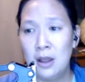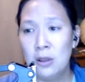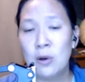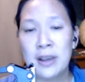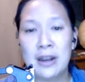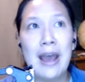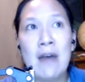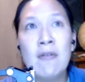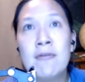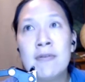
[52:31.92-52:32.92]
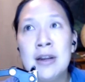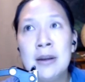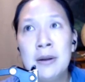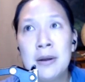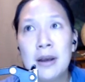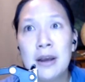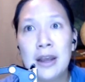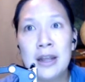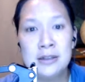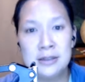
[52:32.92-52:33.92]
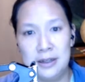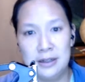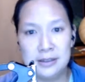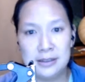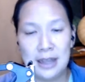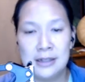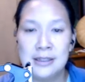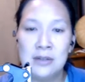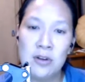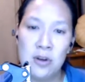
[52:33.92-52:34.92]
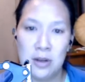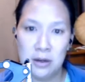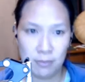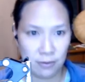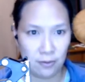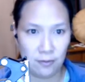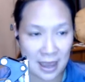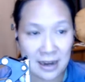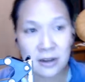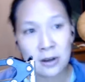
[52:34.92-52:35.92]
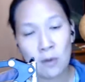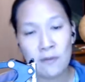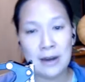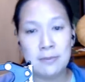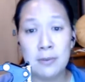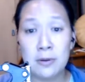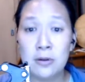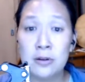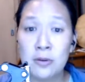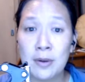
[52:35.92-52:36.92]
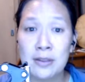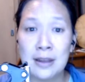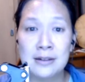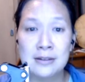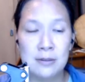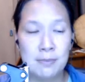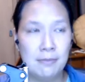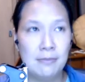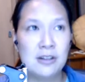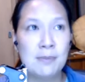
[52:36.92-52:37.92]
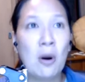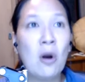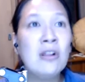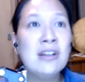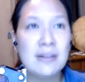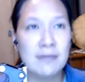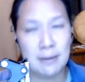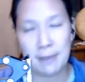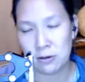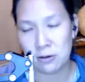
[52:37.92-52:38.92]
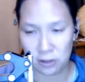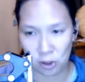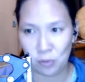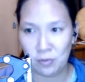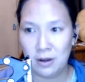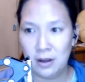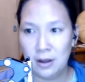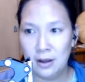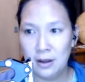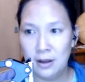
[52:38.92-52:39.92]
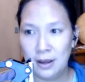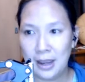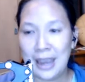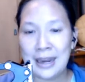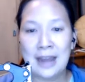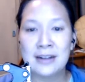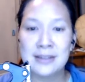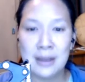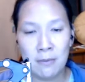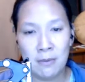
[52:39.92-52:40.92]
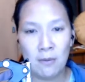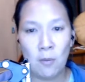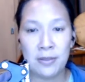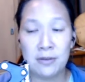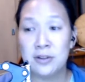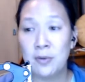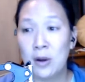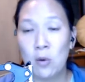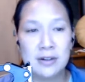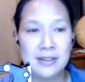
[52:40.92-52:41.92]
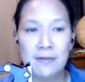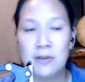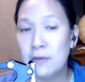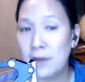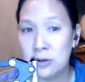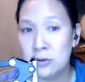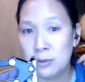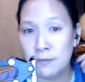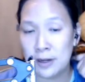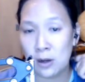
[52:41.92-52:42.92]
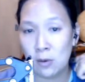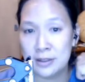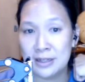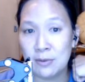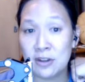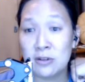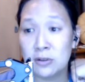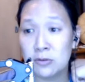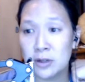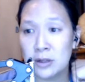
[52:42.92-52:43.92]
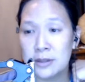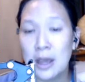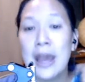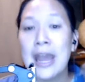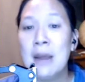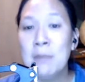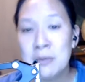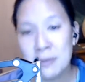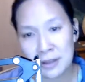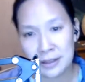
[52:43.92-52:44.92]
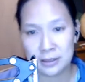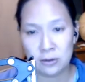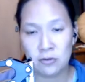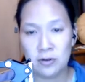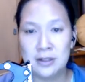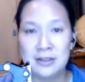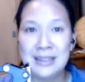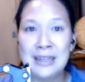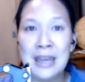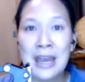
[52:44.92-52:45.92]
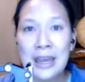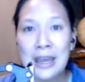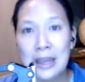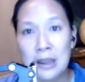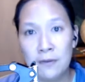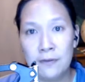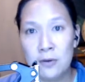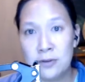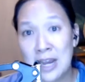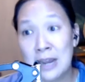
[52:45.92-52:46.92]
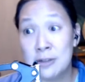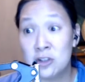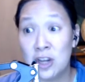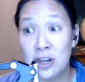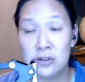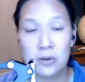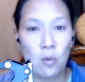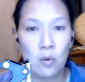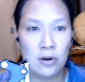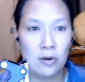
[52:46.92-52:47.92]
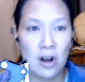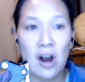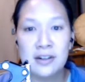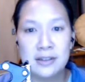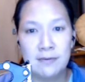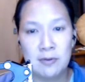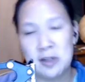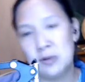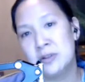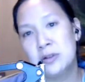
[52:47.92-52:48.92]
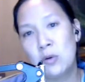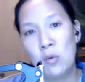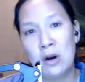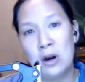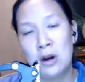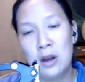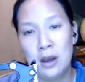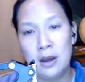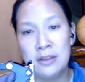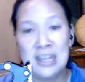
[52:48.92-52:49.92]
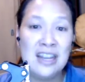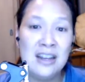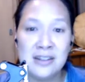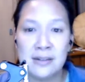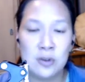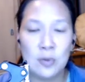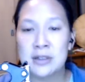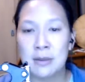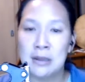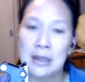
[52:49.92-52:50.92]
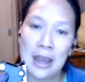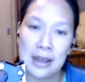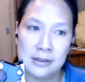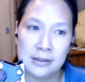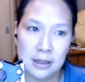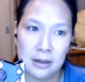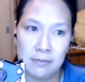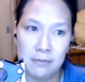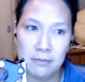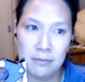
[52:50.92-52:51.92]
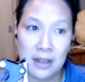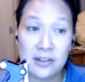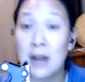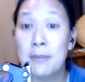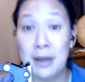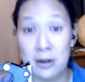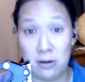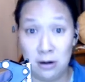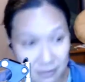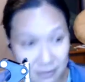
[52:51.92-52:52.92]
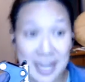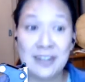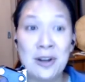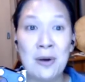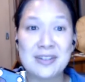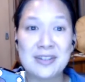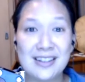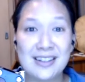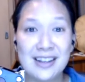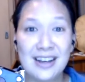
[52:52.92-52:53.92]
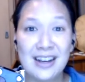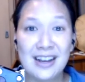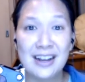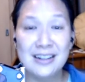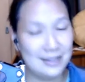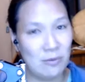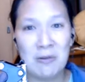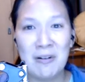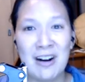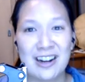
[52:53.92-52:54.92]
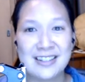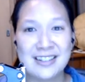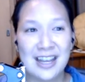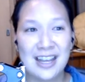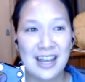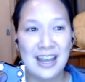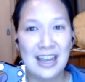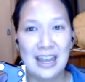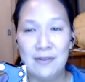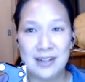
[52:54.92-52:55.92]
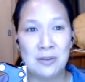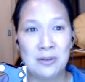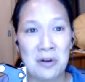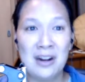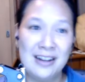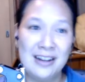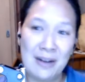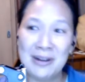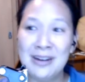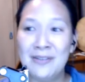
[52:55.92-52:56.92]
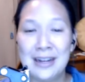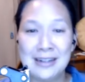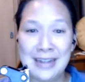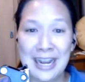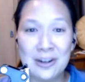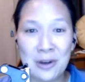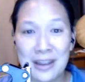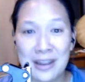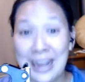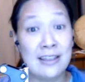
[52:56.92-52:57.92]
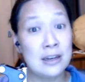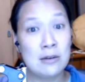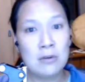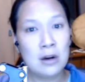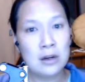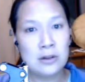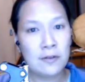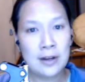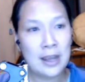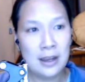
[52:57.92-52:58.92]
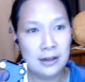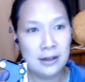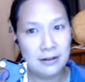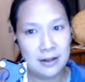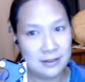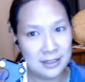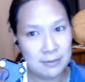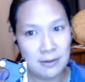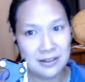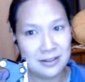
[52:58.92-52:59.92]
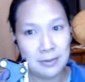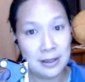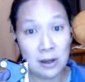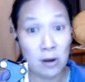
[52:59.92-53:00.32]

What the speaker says: Look at every instance and see what you can improve. Then you go find people that are doing things superlatively better than you and ask them what they're doing, or see if you can find a YouTube video and see what their solution is. Implement that solution and see if your time has changed or your costs have reduced or the ease of doing something has gotten better. Take notes, see what works. If it doesn't work, get rid of it and take a note that, hey, that didn't work. Don't forget, like in 6 months, I'm like, oh,